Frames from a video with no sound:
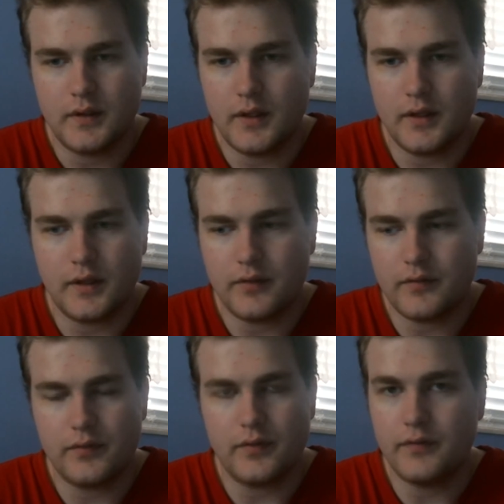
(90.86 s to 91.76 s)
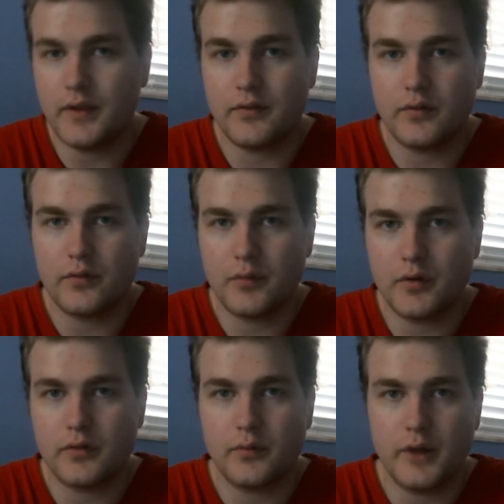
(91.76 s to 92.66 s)
Because if the fans don't
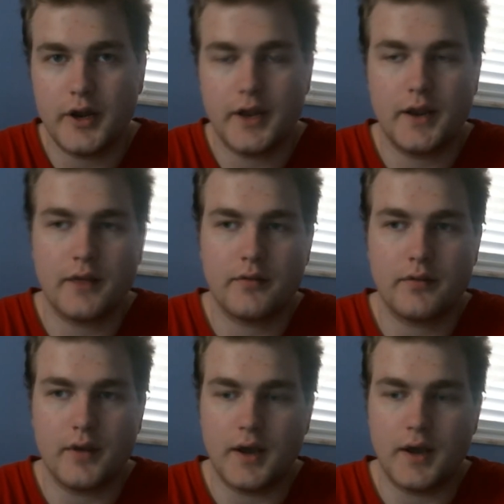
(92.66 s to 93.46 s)
support Square Enix,